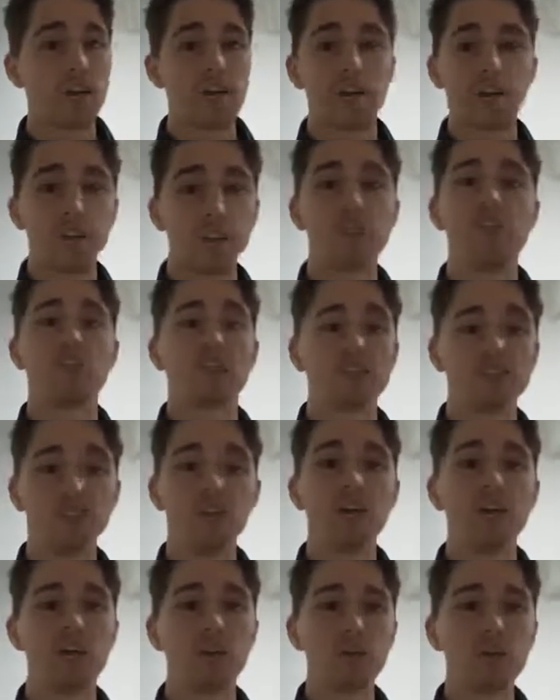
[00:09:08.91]
This is the
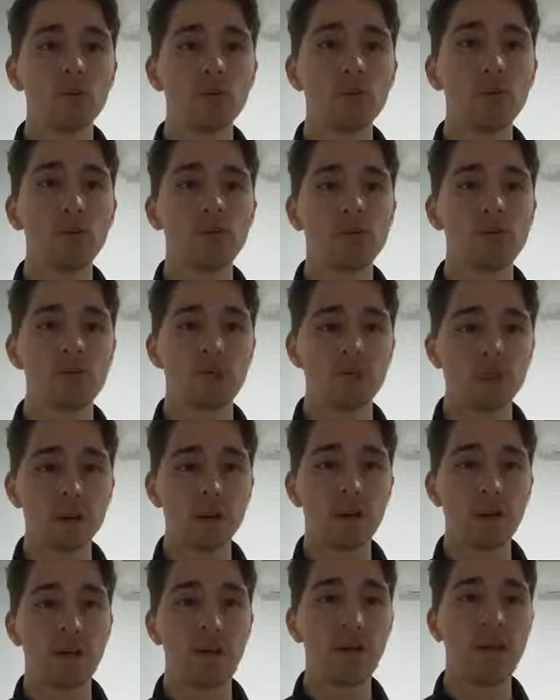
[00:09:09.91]
week. Who gives a
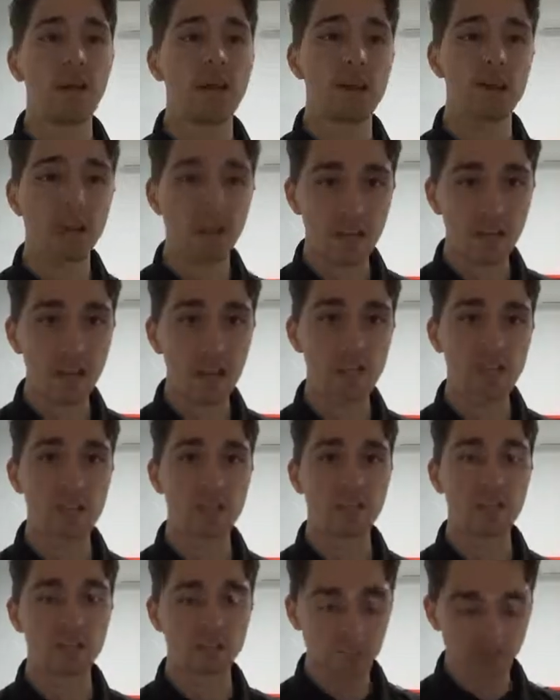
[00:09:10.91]
fuck about our
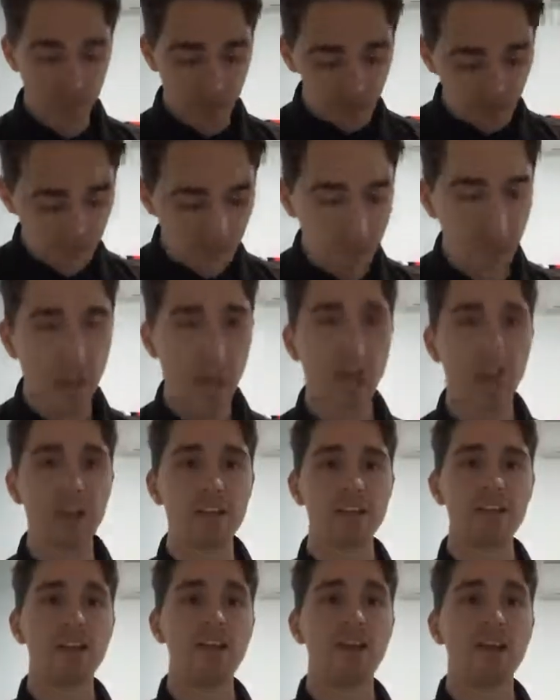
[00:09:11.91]
colours, about the
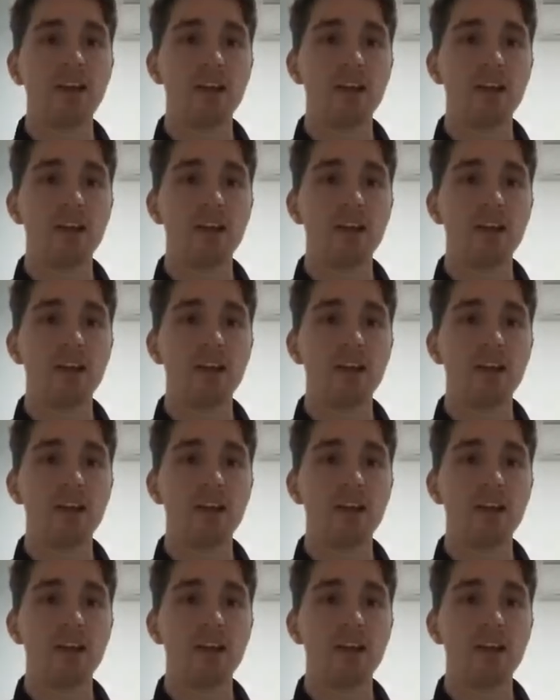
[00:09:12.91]
fans?